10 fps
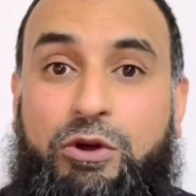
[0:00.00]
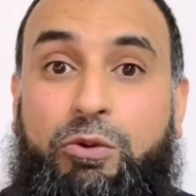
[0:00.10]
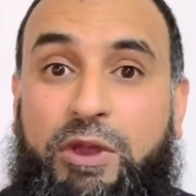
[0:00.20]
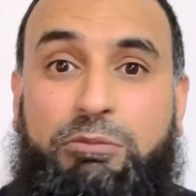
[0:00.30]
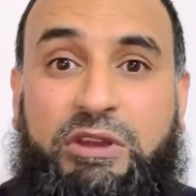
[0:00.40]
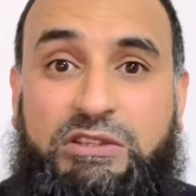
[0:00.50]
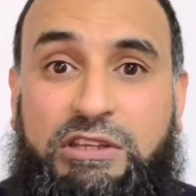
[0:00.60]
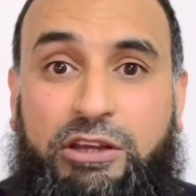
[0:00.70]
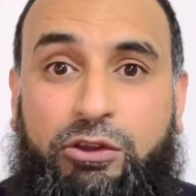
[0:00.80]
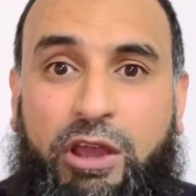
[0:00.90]
away because
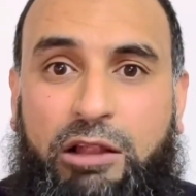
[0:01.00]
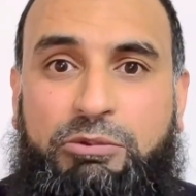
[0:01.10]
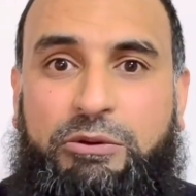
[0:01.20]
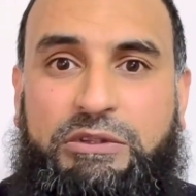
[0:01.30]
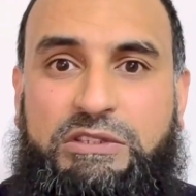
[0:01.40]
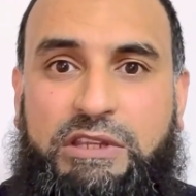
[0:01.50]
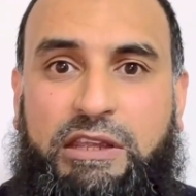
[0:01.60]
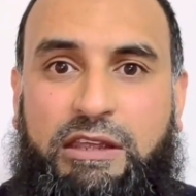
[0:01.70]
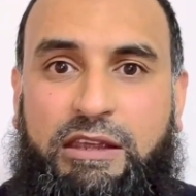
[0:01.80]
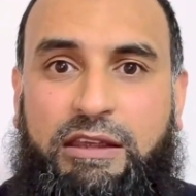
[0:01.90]
he cannot help you on this day.